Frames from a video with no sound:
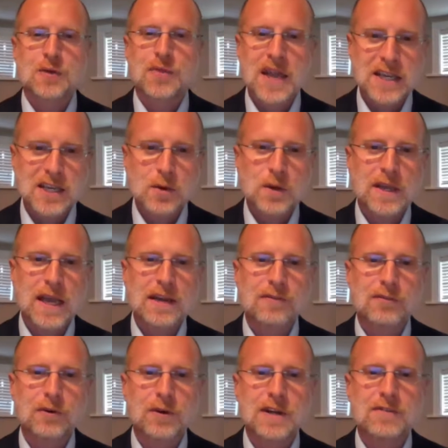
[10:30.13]
So thank you
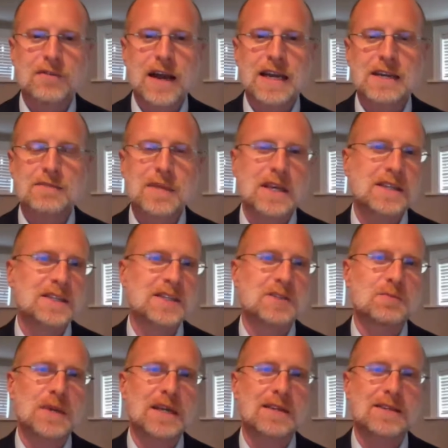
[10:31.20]
again for inviting me to
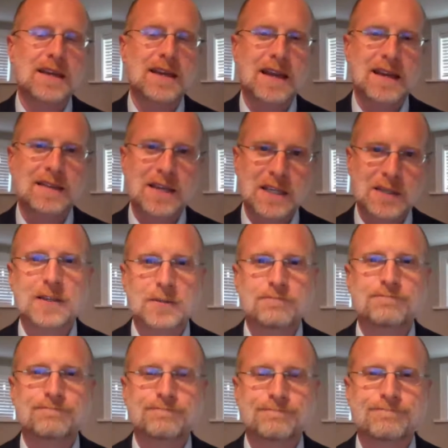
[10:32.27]
speak today. Thank
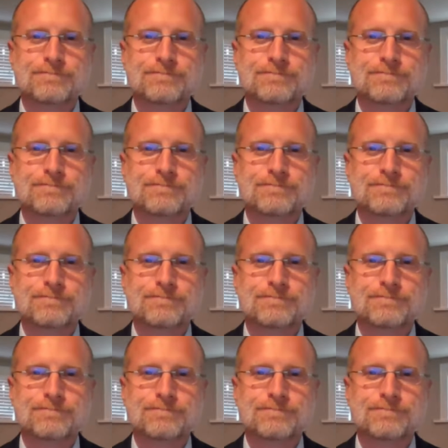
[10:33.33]
you.